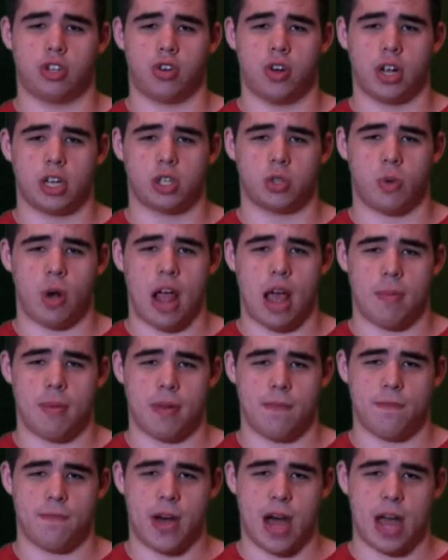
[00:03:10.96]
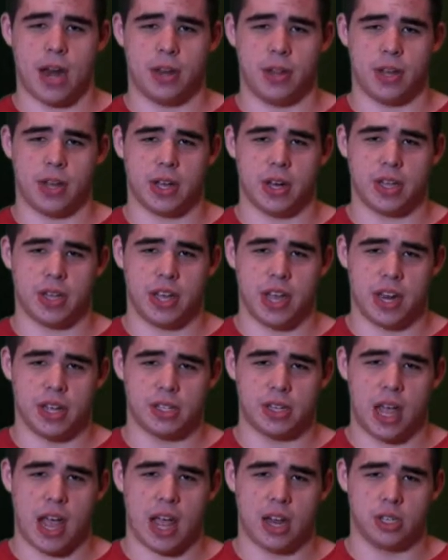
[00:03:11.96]
Trix Rabbit finally going to get
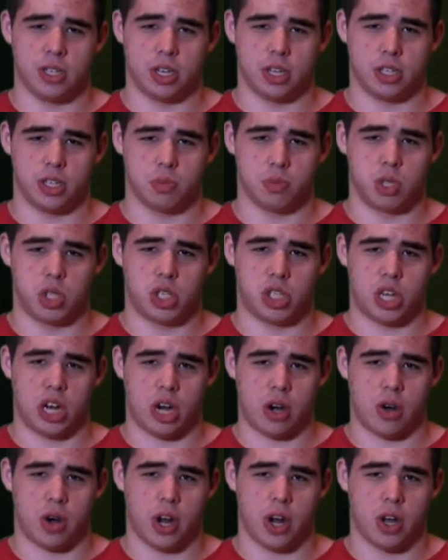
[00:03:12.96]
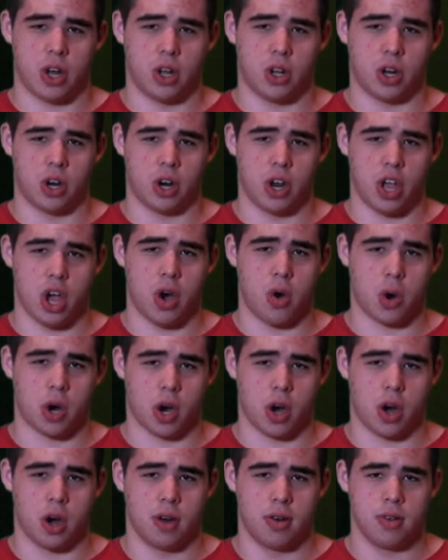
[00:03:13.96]
his hands on some cereal or
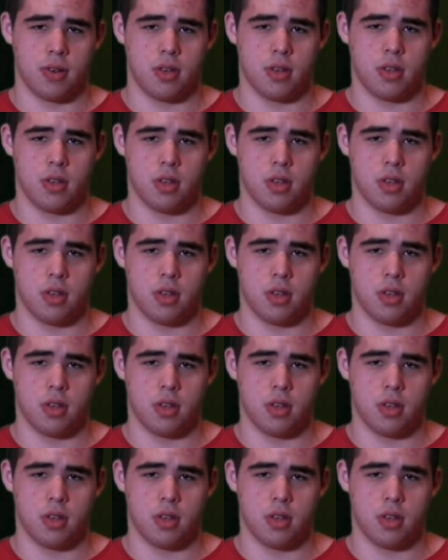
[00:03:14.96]
yogurt?